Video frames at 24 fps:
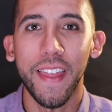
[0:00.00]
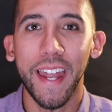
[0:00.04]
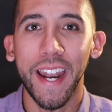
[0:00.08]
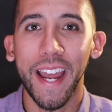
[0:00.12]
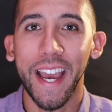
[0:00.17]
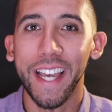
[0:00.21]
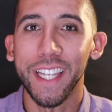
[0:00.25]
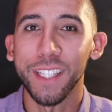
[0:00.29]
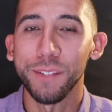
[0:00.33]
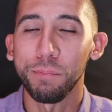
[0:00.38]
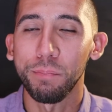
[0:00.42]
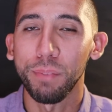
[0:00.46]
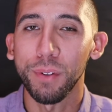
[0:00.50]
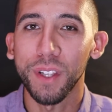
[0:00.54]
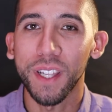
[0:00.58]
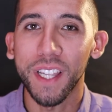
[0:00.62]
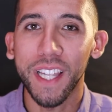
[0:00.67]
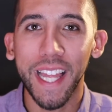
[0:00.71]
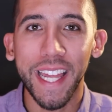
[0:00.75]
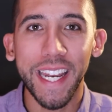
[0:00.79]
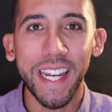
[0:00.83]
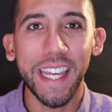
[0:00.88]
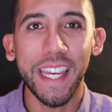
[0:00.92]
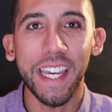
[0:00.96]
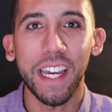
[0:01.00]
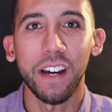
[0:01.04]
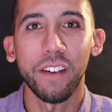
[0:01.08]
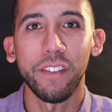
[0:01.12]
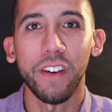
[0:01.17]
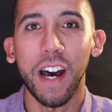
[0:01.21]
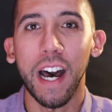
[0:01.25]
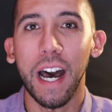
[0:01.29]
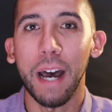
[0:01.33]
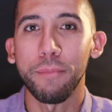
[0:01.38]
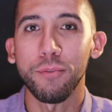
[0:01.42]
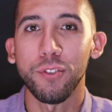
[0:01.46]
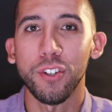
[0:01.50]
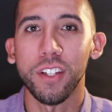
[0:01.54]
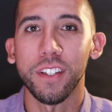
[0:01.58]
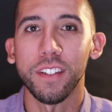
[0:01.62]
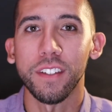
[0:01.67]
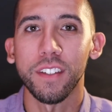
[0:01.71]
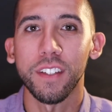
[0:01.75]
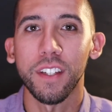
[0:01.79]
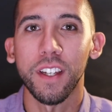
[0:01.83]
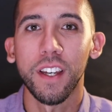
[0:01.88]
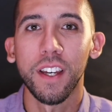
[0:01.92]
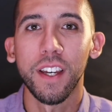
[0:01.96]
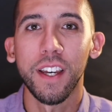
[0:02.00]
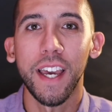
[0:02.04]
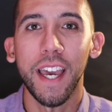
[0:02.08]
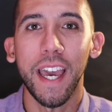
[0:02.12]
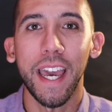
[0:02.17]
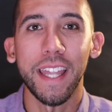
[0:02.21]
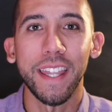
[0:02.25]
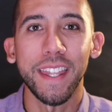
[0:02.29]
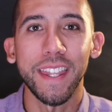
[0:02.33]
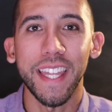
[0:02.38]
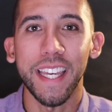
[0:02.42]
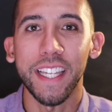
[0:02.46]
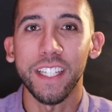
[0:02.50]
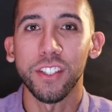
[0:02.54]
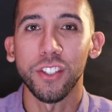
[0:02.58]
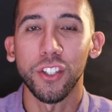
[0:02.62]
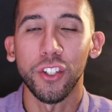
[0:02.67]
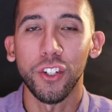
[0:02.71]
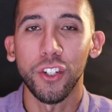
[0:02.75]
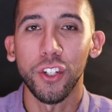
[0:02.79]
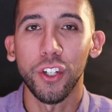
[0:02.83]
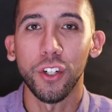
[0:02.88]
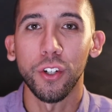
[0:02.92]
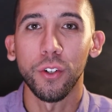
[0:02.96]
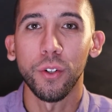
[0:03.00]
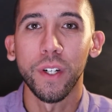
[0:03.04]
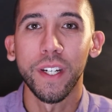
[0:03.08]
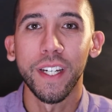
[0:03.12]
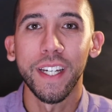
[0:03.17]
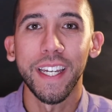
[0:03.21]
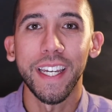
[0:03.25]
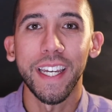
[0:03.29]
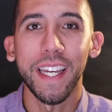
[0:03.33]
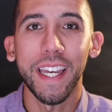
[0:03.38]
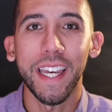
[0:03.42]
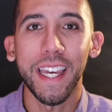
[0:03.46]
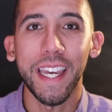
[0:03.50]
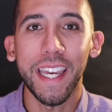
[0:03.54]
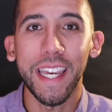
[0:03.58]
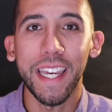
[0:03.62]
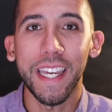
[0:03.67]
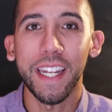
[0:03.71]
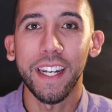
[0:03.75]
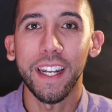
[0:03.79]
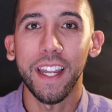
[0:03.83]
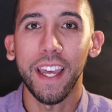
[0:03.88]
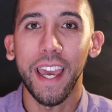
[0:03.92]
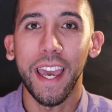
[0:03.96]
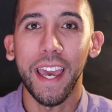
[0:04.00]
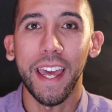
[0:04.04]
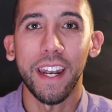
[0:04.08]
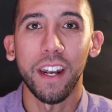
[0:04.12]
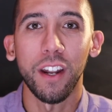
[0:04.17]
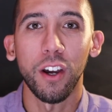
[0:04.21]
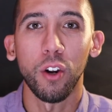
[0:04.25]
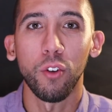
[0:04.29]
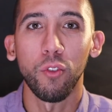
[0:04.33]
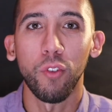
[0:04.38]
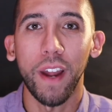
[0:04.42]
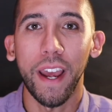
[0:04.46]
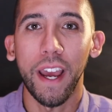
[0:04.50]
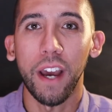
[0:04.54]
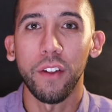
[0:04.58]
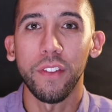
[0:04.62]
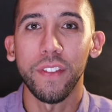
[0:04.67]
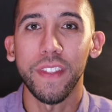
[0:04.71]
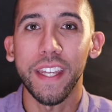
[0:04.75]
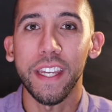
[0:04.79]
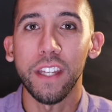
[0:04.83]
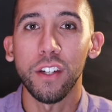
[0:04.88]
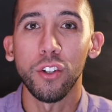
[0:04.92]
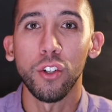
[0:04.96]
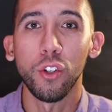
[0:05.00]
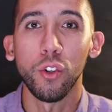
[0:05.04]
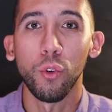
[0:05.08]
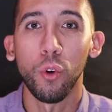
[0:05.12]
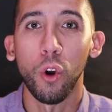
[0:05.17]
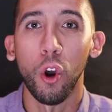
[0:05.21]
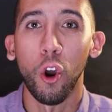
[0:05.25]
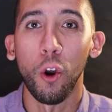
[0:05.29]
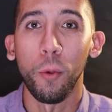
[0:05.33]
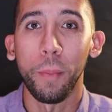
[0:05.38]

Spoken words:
has plenty of options and things to do in and around the New Hope